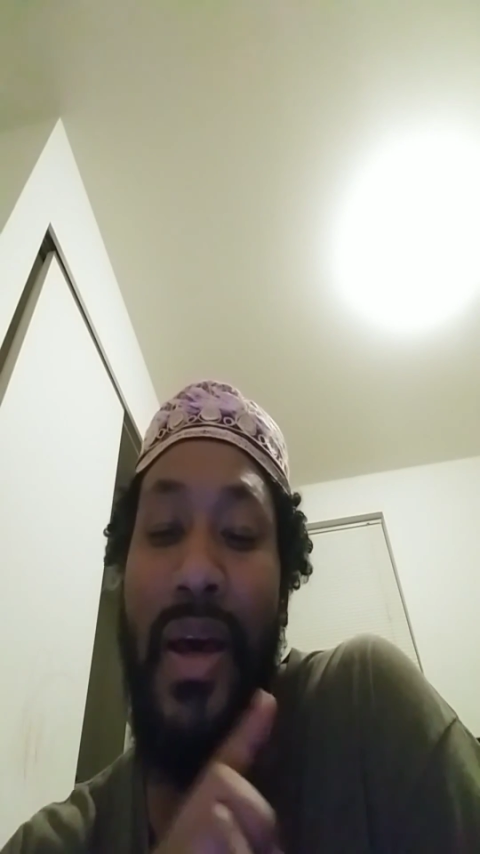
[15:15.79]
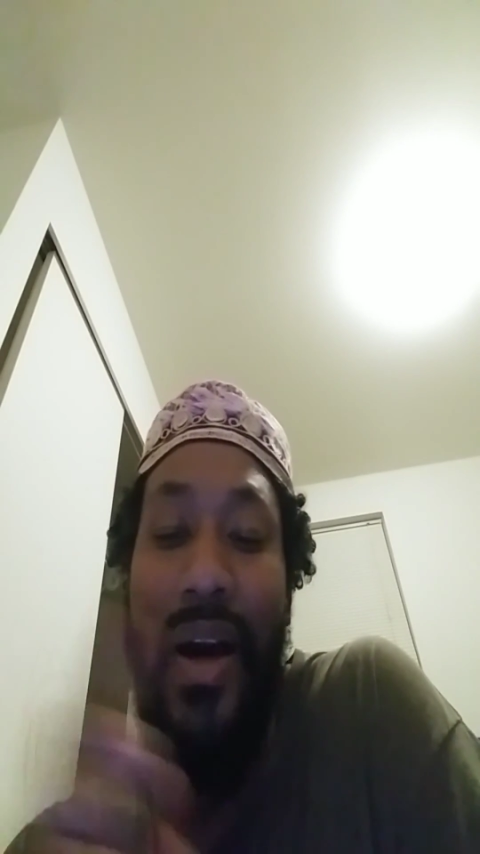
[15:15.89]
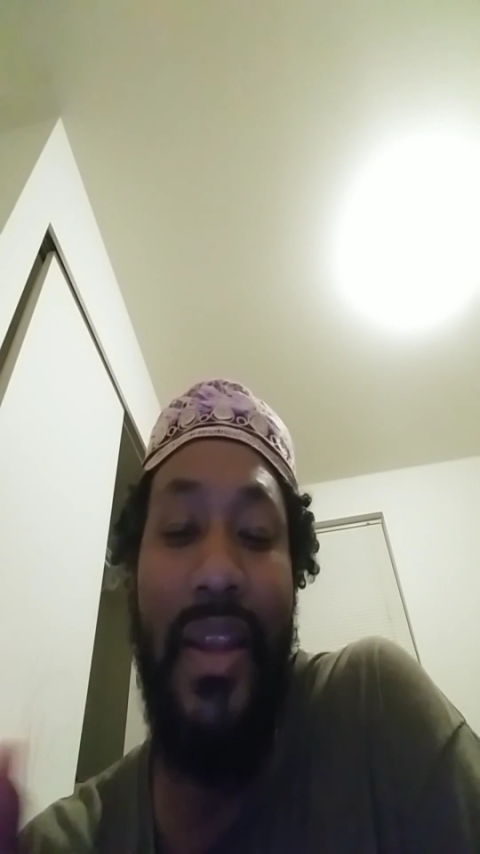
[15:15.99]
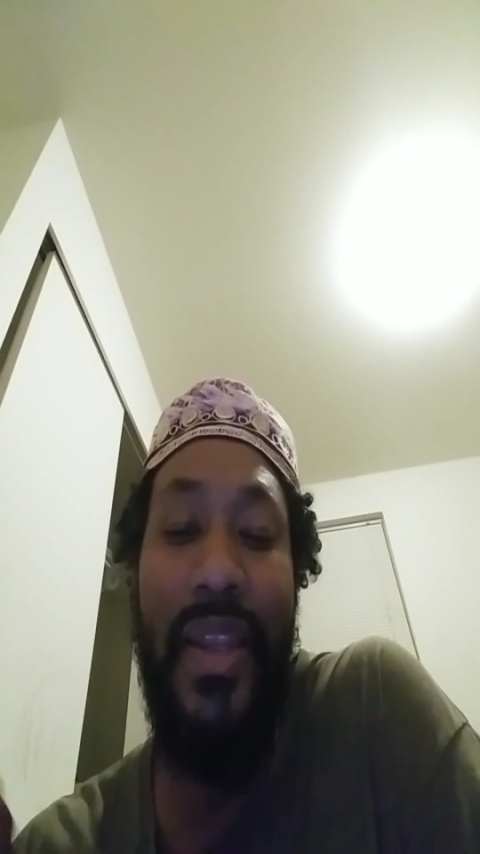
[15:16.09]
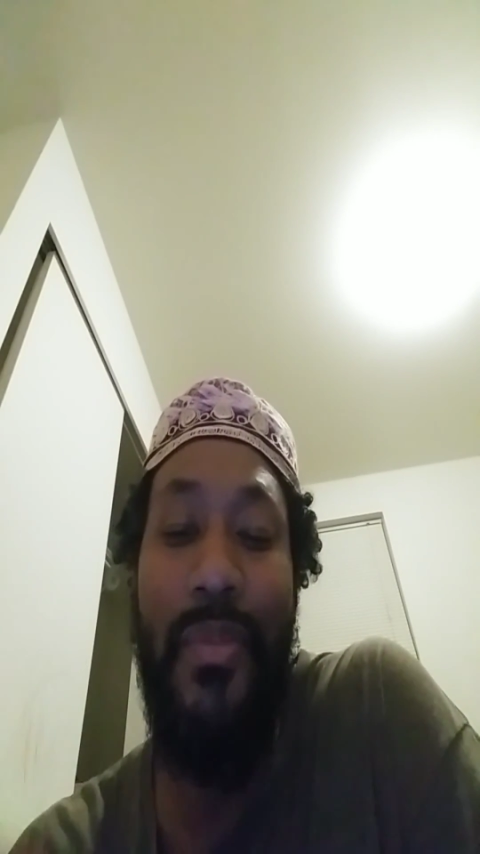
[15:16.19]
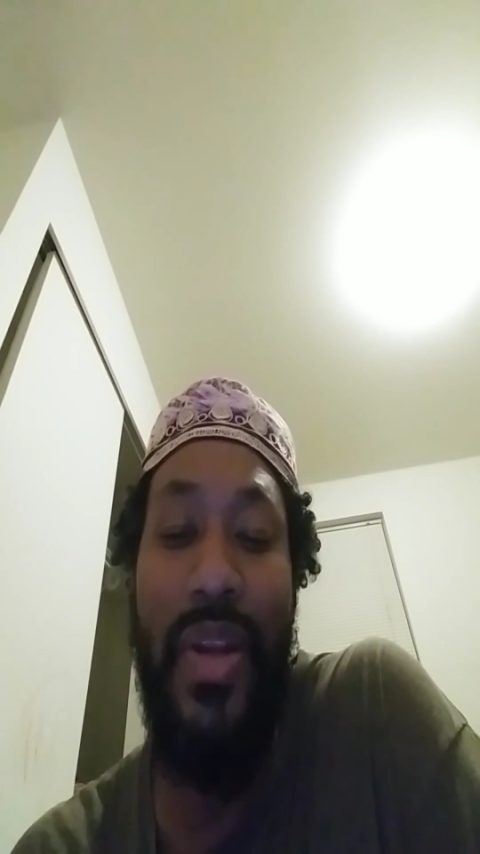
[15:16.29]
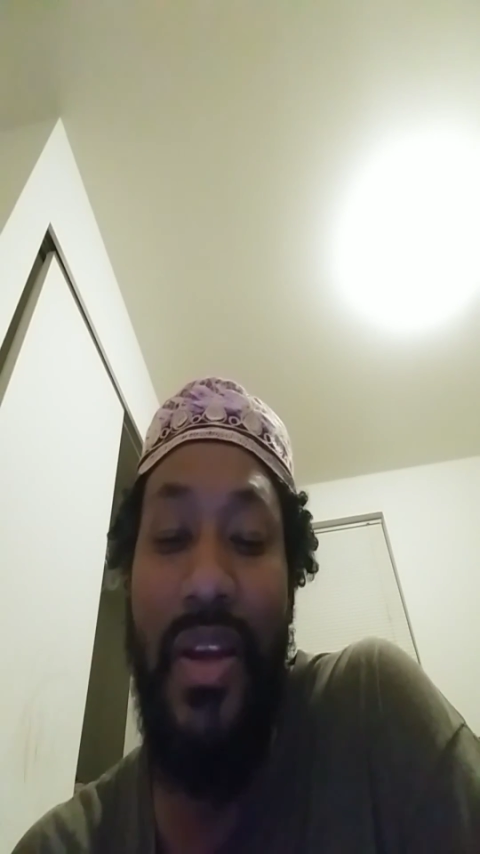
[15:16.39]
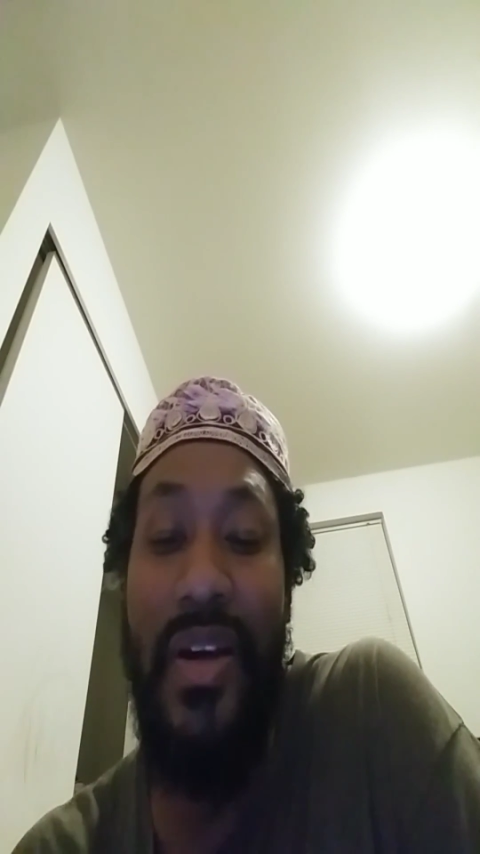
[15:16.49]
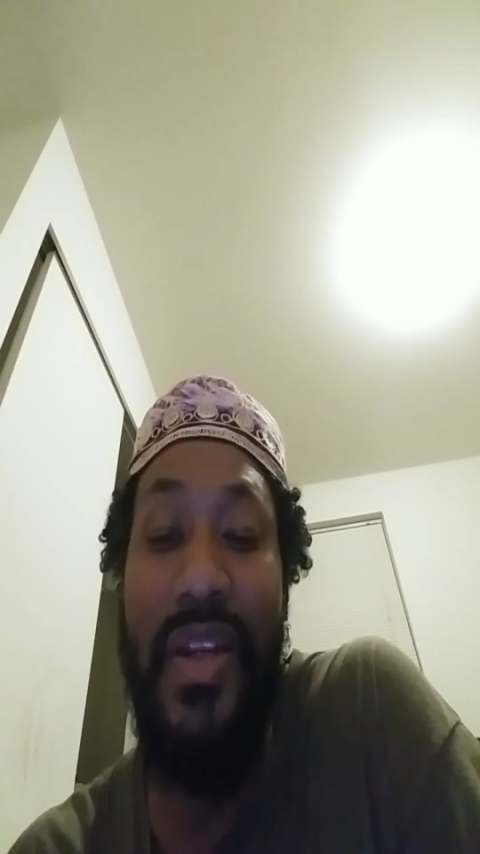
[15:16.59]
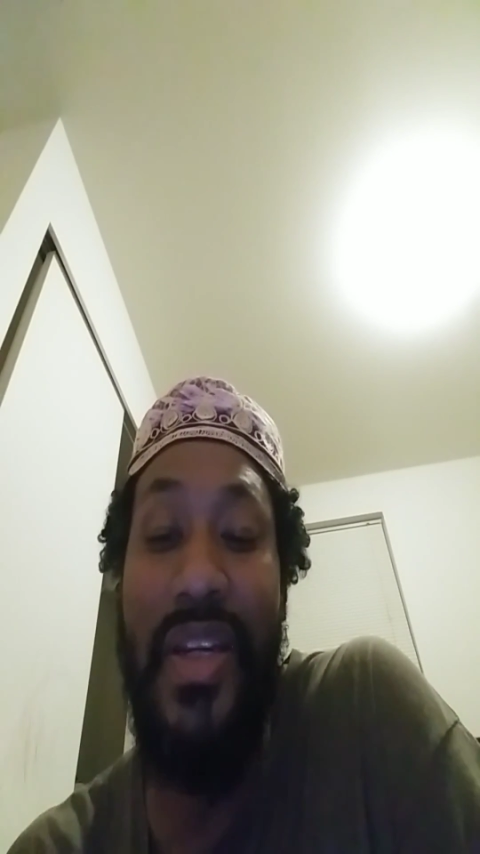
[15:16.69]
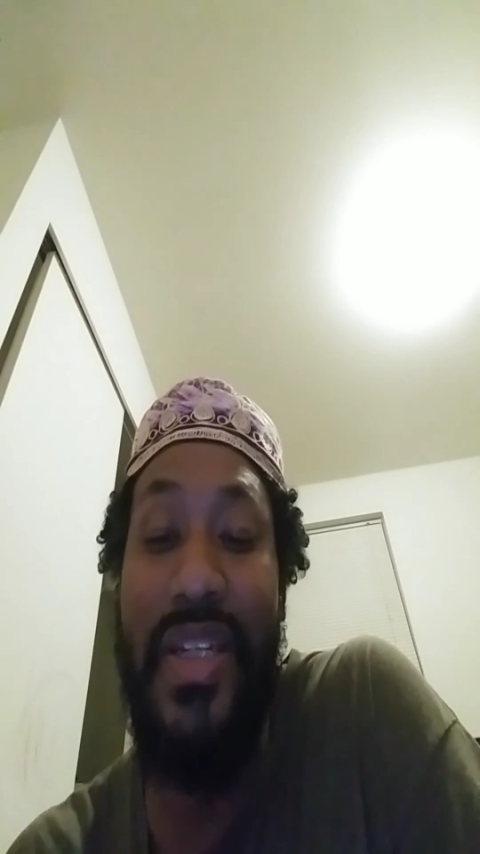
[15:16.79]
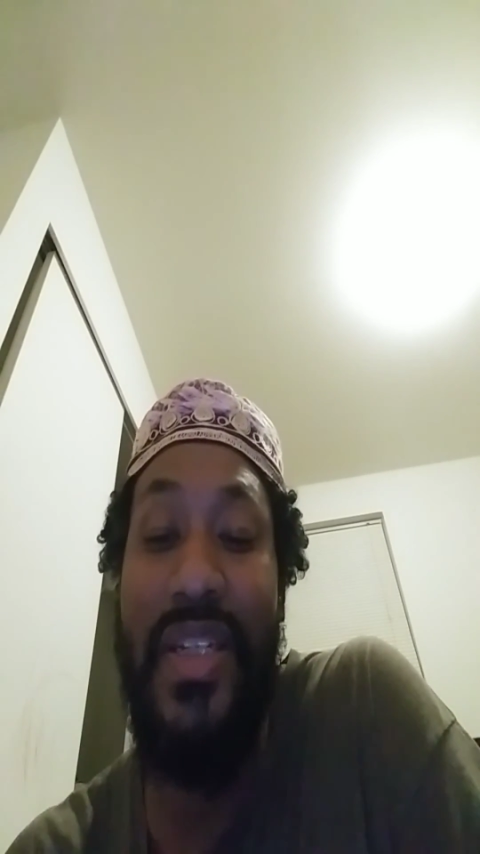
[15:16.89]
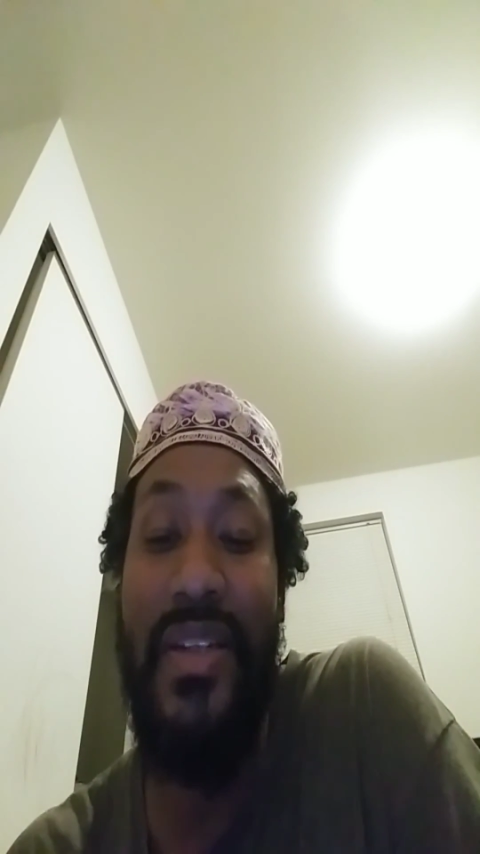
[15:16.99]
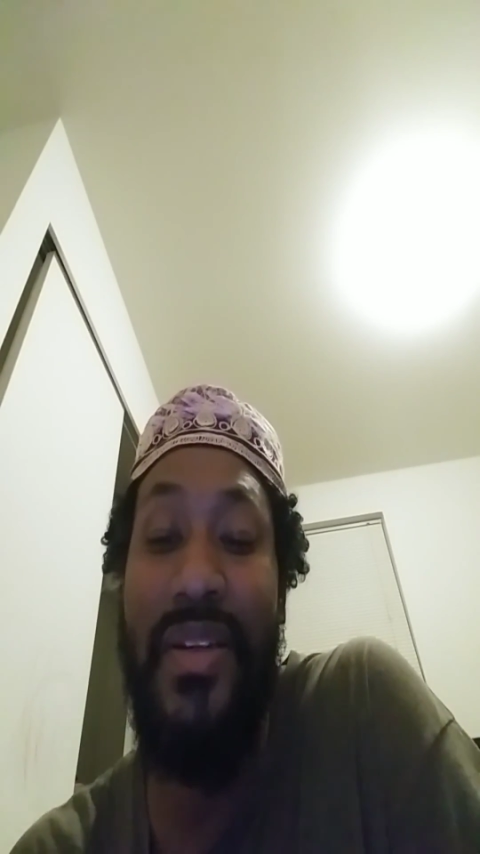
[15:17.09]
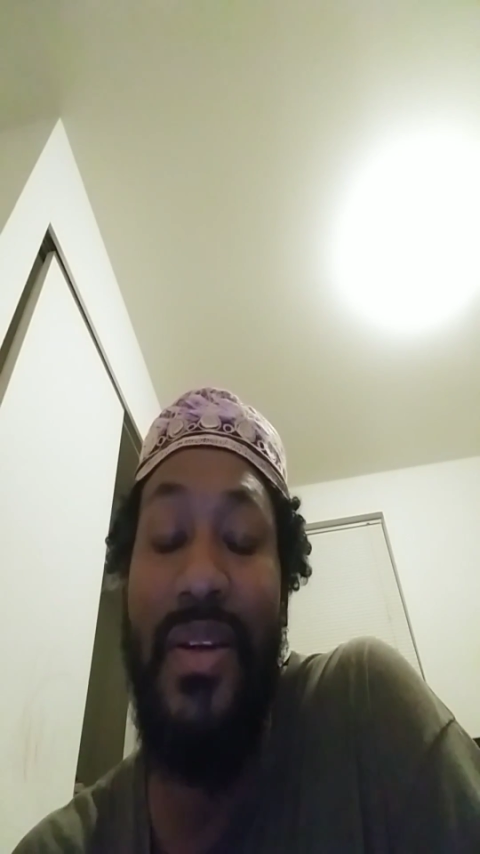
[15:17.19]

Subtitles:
Unlimited goodness.